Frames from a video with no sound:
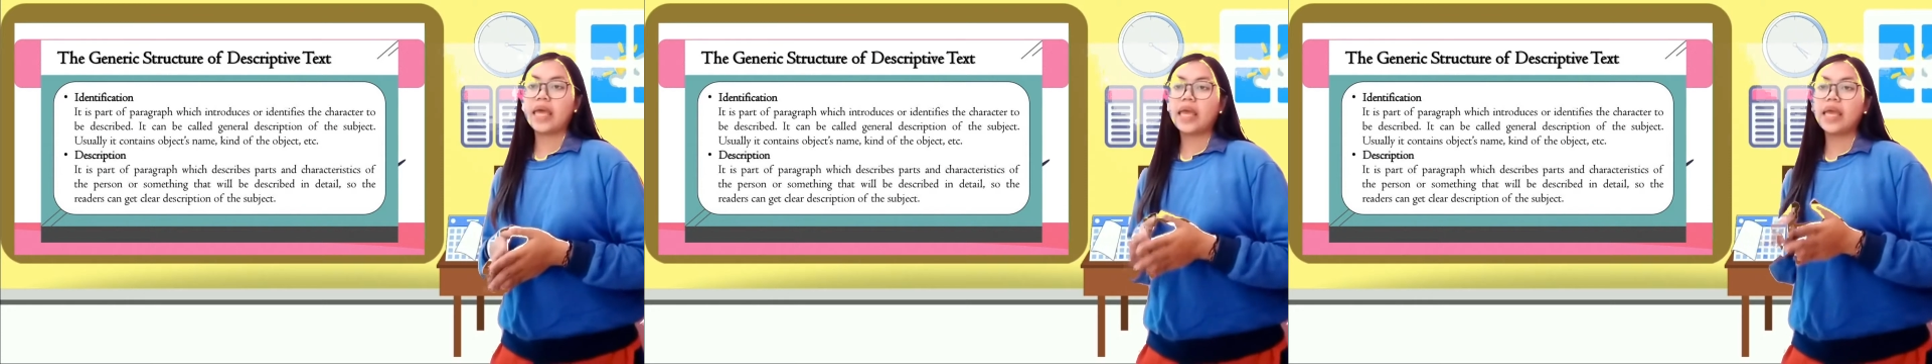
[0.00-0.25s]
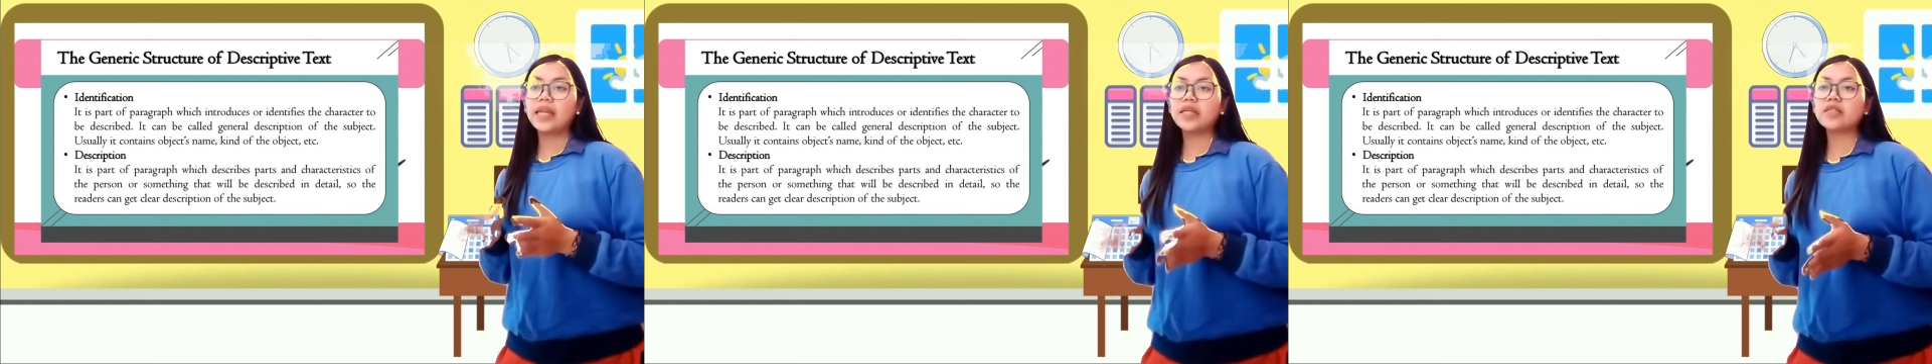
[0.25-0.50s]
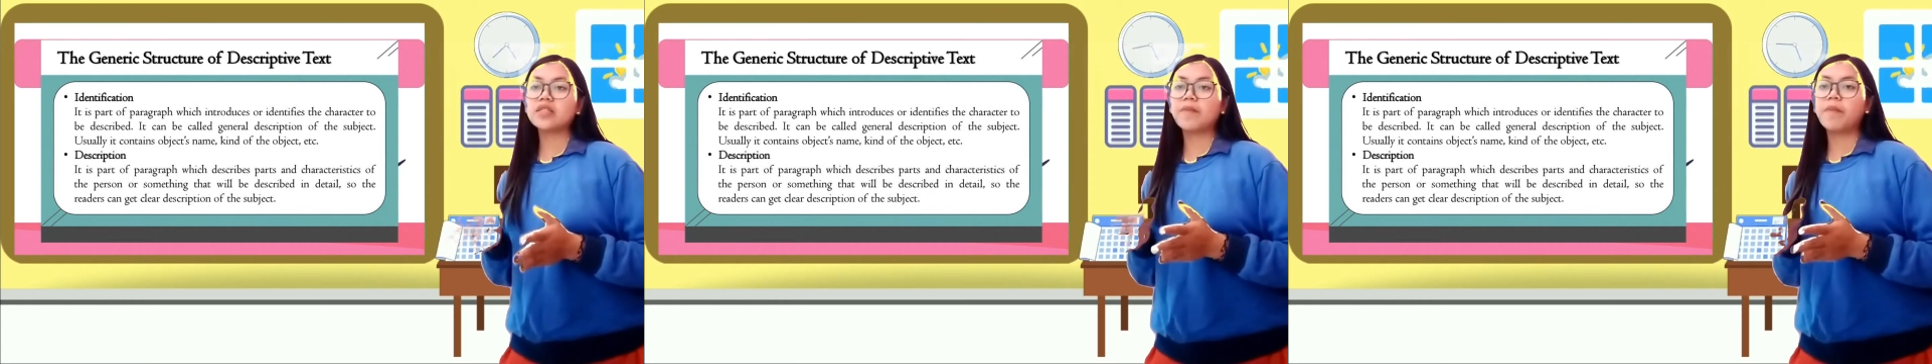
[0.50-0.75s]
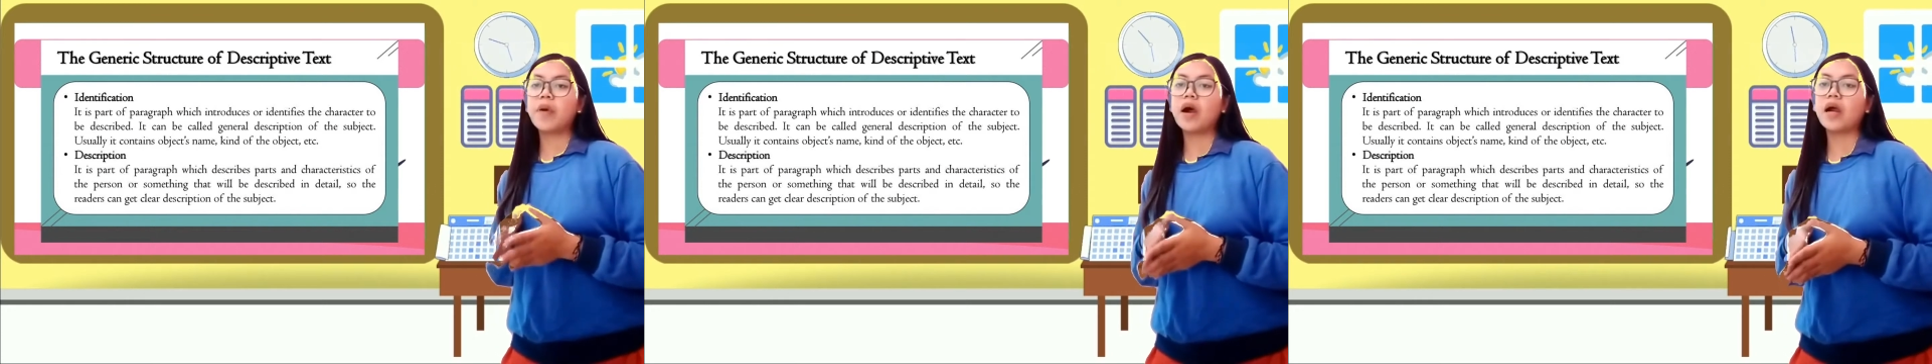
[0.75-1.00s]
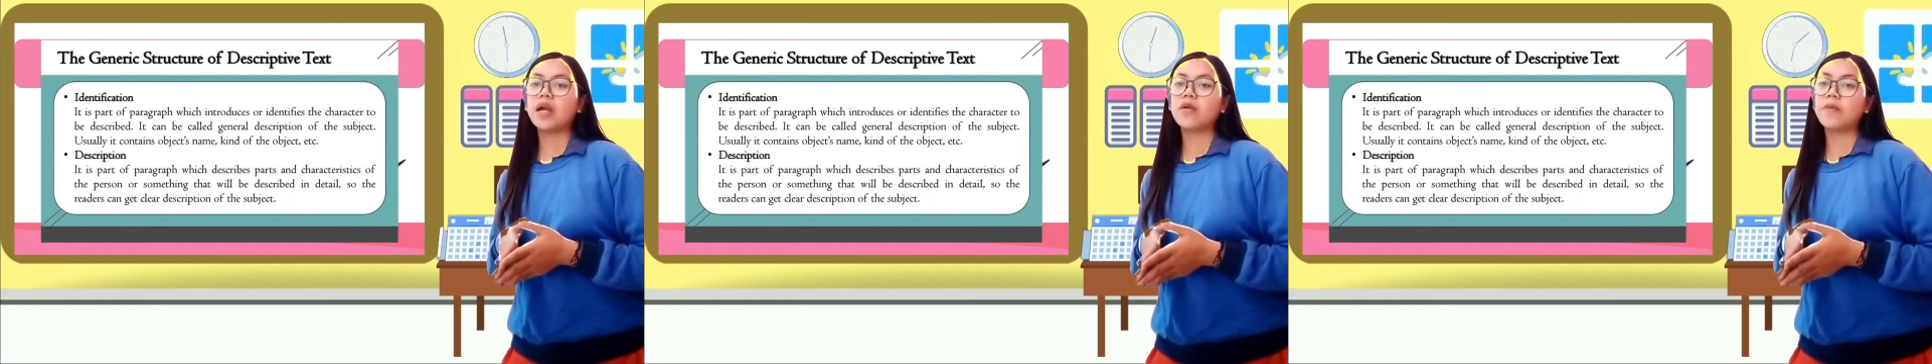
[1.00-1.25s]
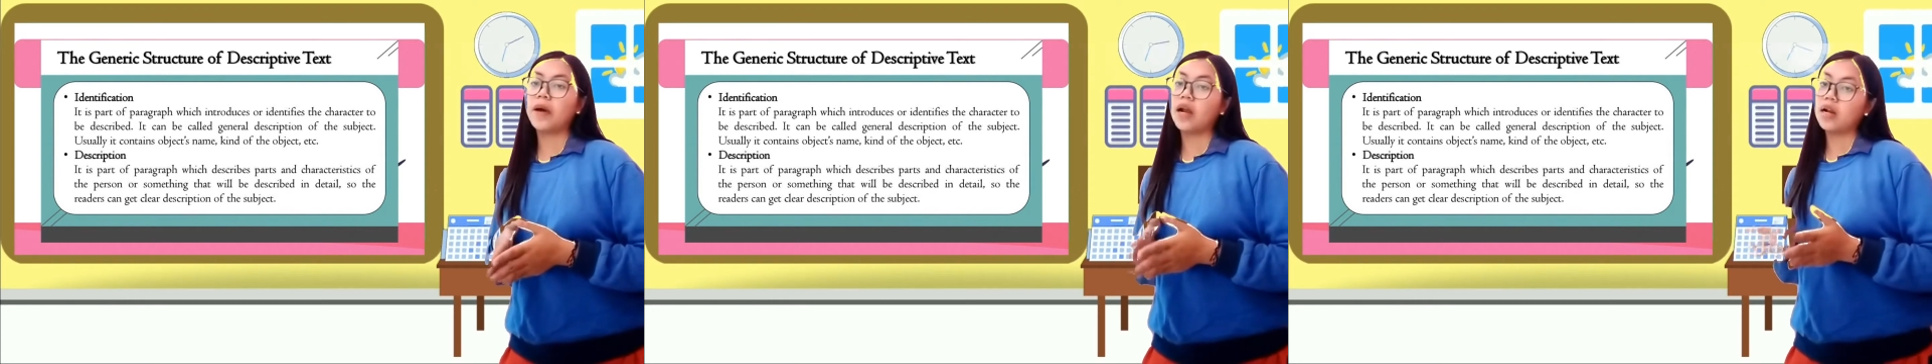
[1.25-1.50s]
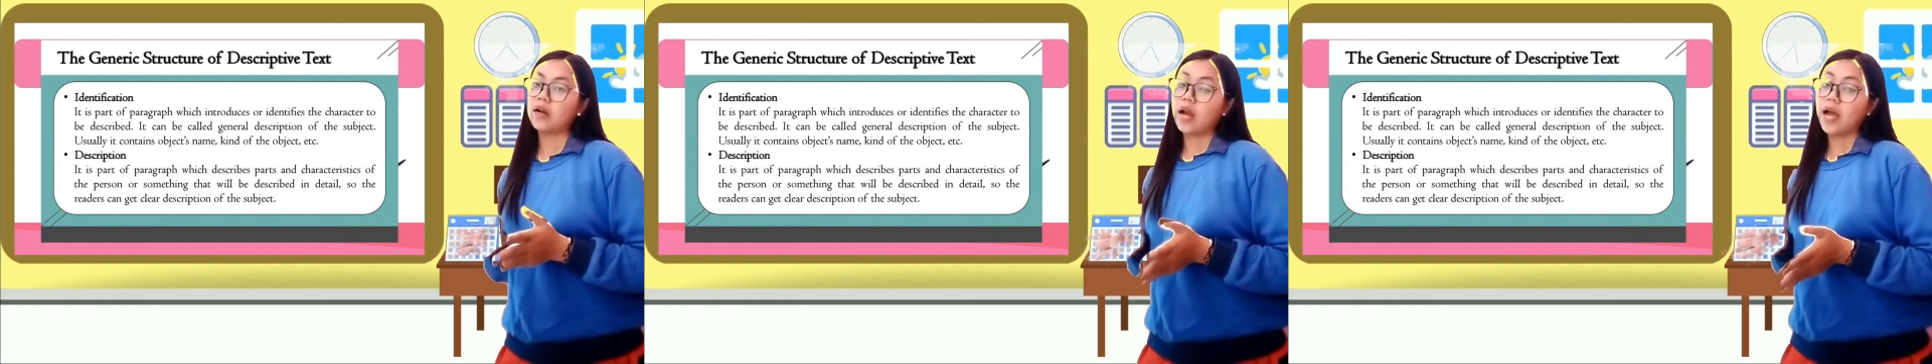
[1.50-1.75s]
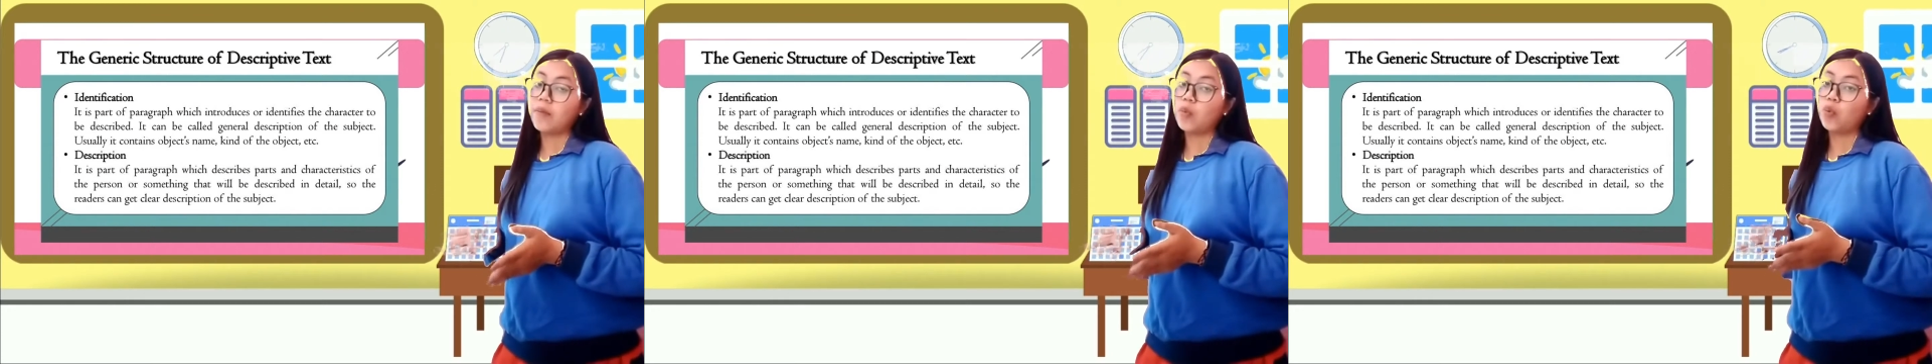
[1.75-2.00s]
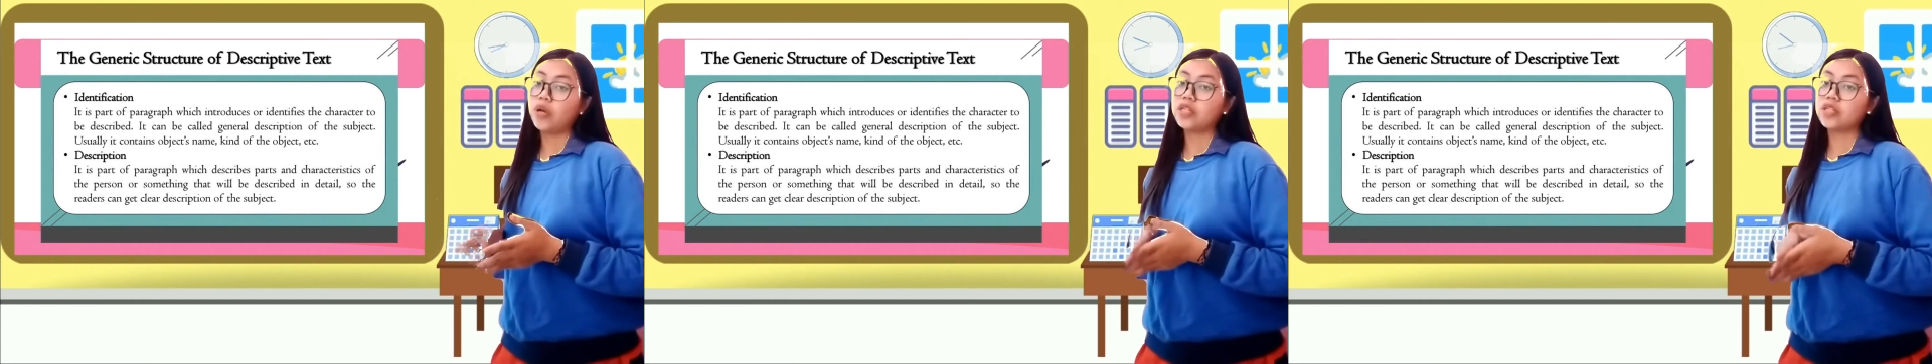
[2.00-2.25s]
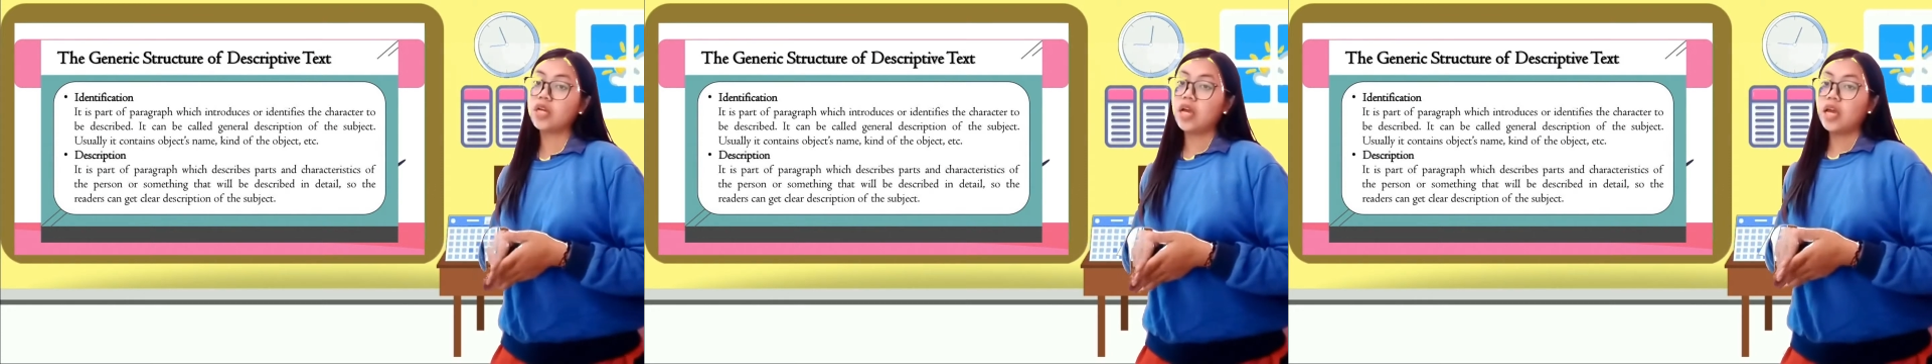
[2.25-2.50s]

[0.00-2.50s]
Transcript: it is a part of paragraph which